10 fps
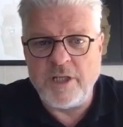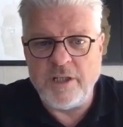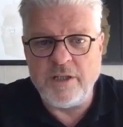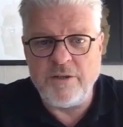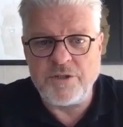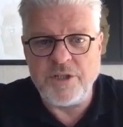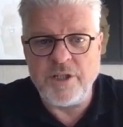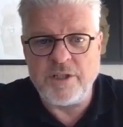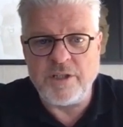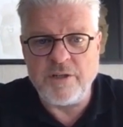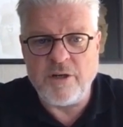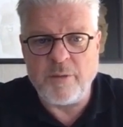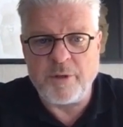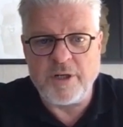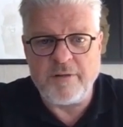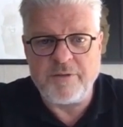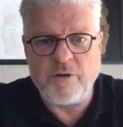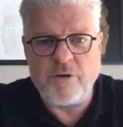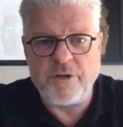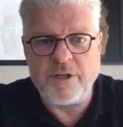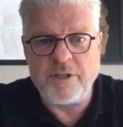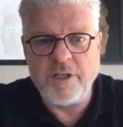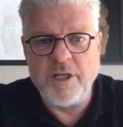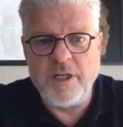Here you see it in the upper left corner